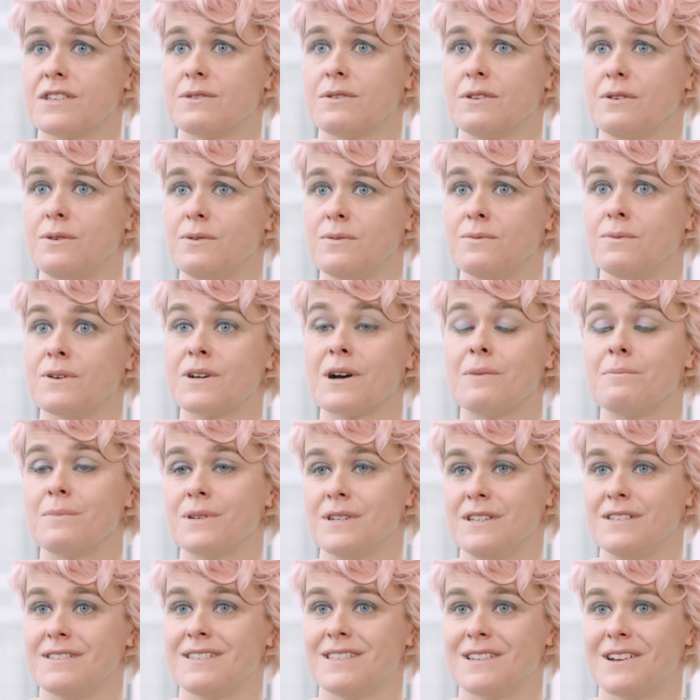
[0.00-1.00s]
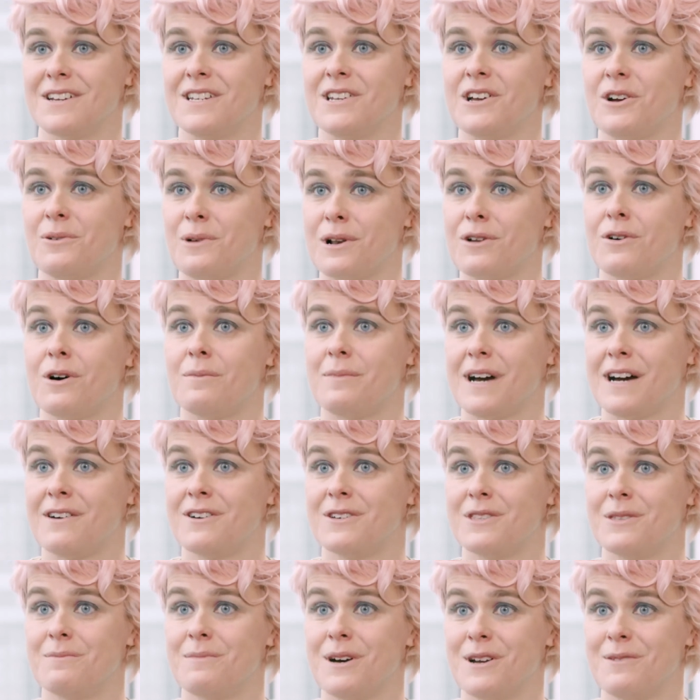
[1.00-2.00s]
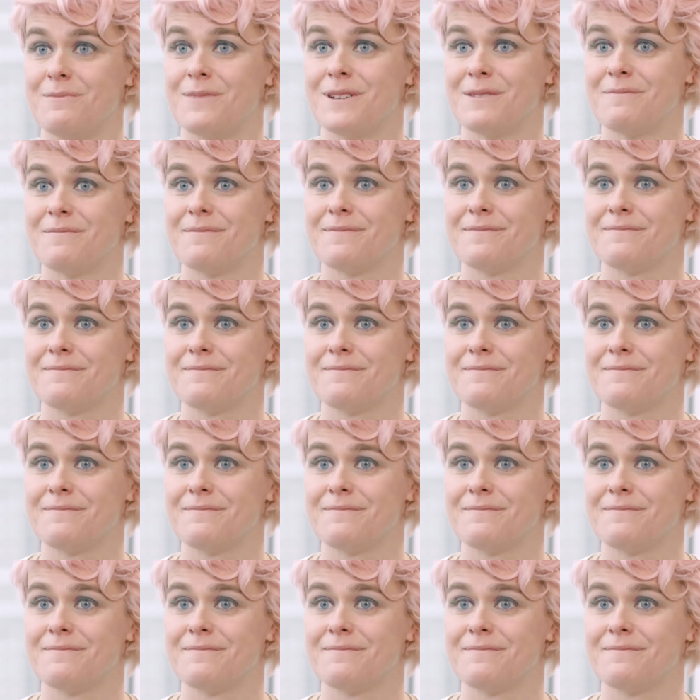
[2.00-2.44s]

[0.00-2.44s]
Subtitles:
to the companies that I know a lot about at the moment.